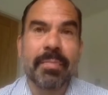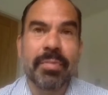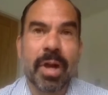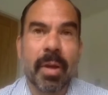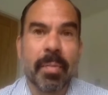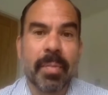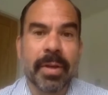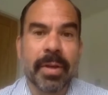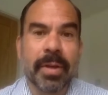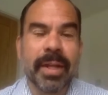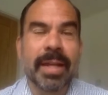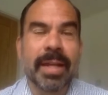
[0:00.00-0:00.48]

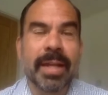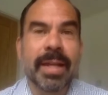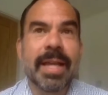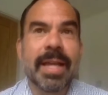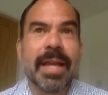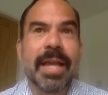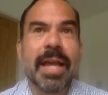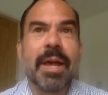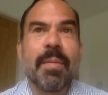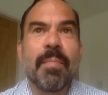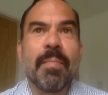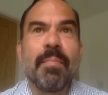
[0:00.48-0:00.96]
property,
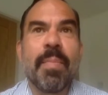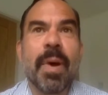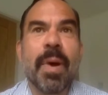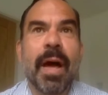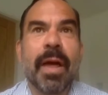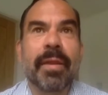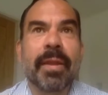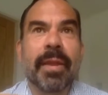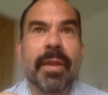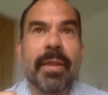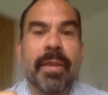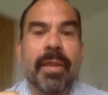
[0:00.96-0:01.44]

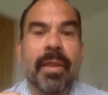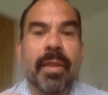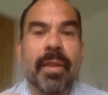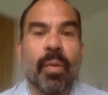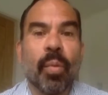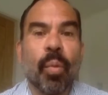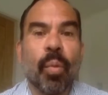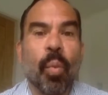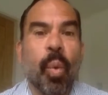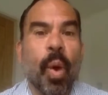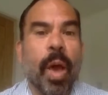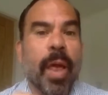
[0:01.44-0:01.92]
but
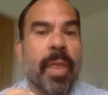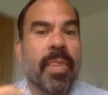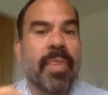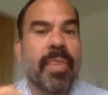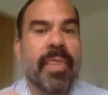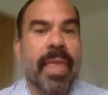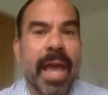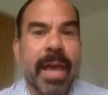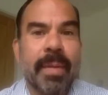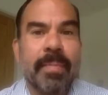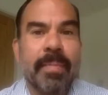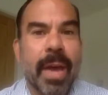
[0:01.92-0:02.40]
when
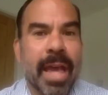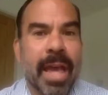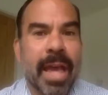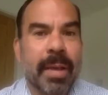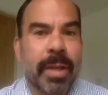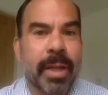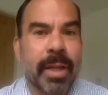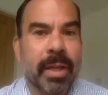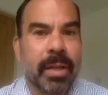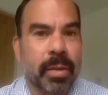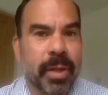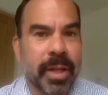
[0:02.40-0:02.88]
they may
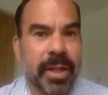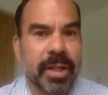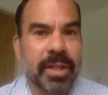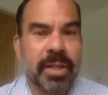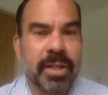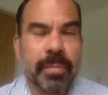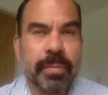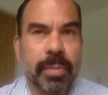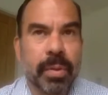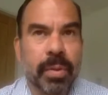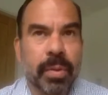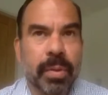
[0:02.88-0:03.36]
be looking
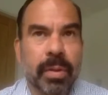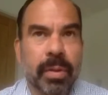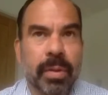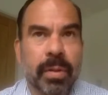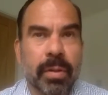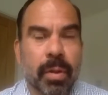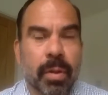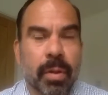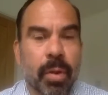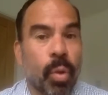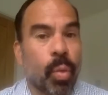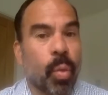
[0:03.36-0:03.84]
to book
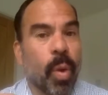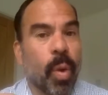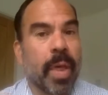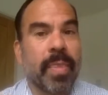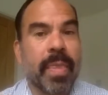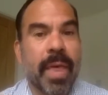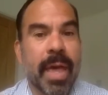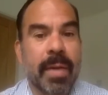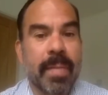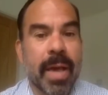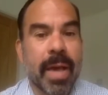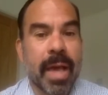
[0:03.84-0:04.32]
or when
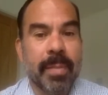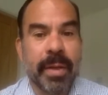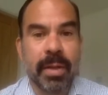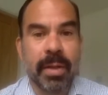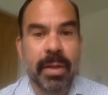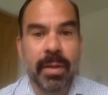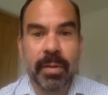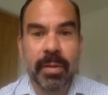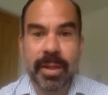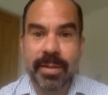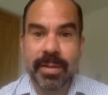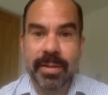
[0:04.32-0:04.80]
they may be
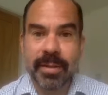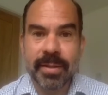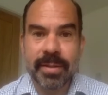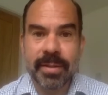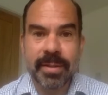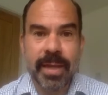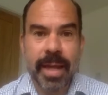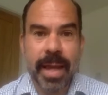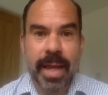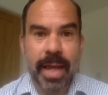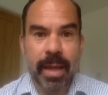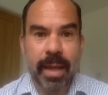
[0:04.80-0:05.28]
looking to
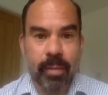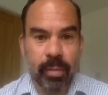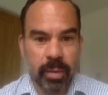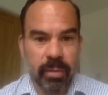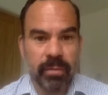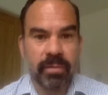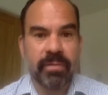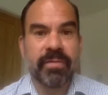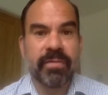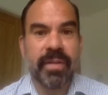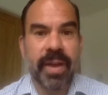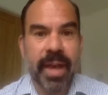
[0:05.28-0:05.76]
stay
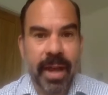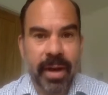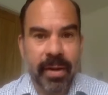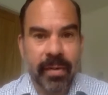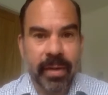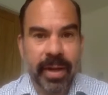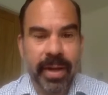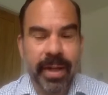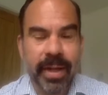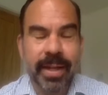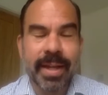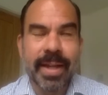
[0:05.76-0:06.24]
will
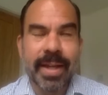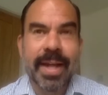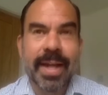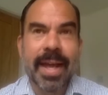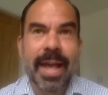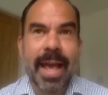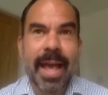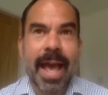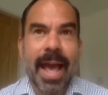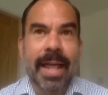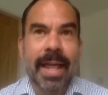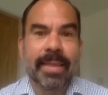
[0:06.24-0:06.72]
vary.
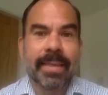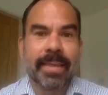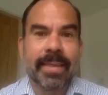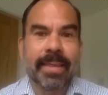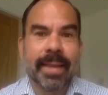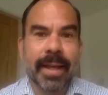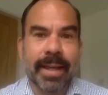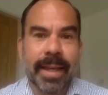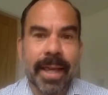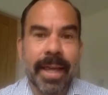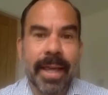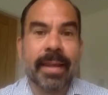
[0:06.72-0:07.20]
And
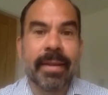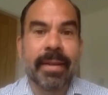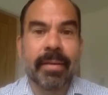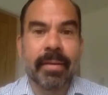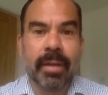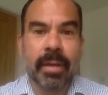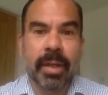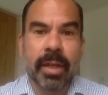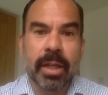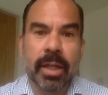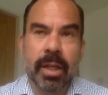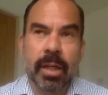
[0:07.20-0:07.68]
again,
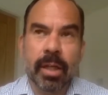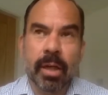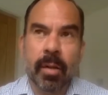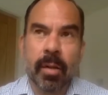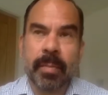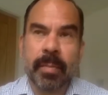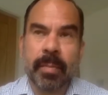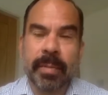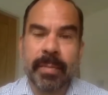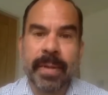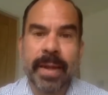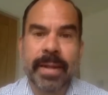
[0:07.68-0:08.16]

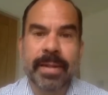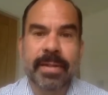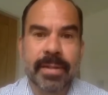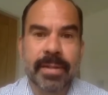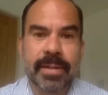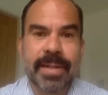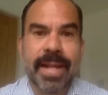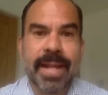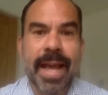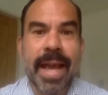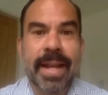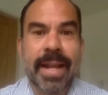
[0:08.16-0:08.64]
coming back to
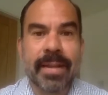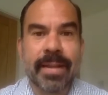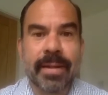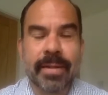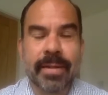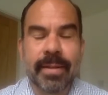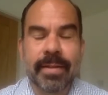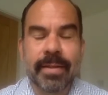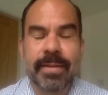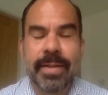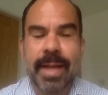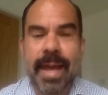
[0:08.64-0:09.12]
data,
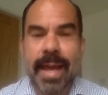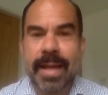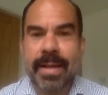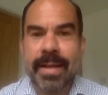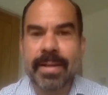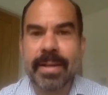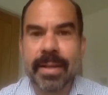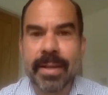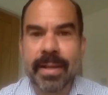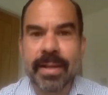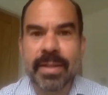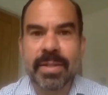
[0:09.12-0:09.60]
the
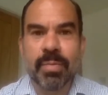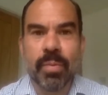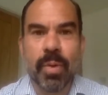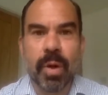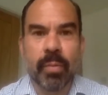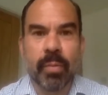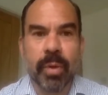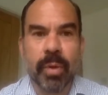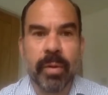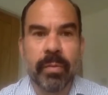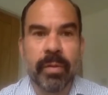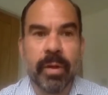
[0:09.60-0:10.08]
data is
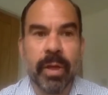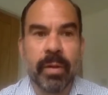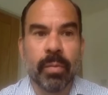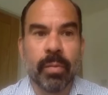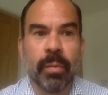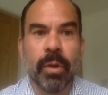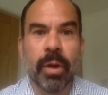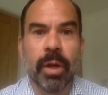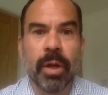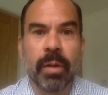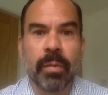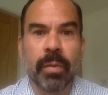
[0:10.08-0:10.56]
what we really
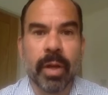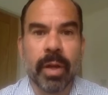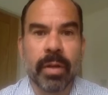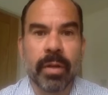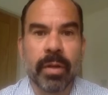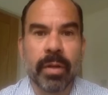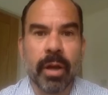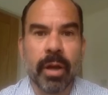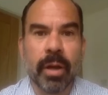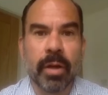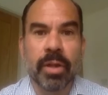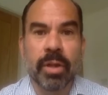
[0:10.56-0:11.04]
work with
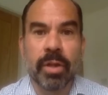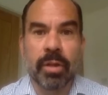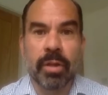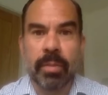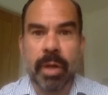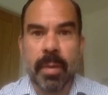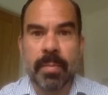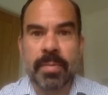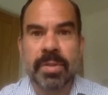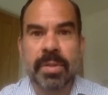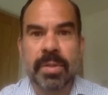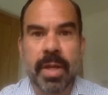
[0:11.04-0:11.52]
on your
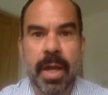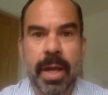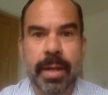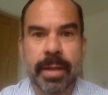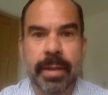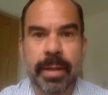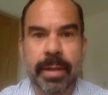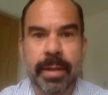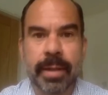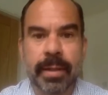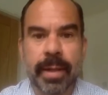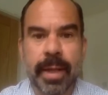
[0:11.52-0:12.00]

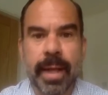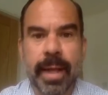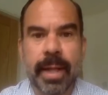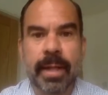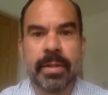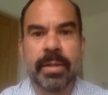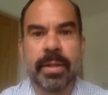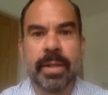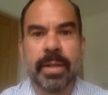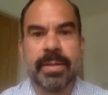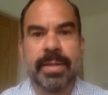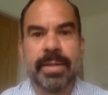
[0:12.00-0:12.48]
website,
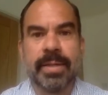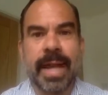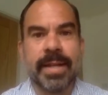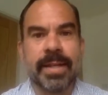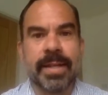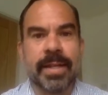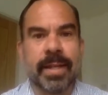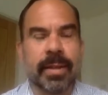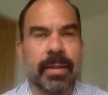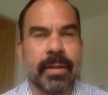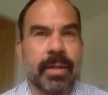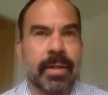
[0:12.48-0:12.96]
and the
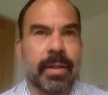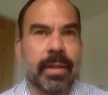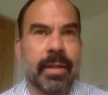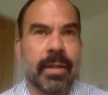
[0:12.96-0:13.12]
data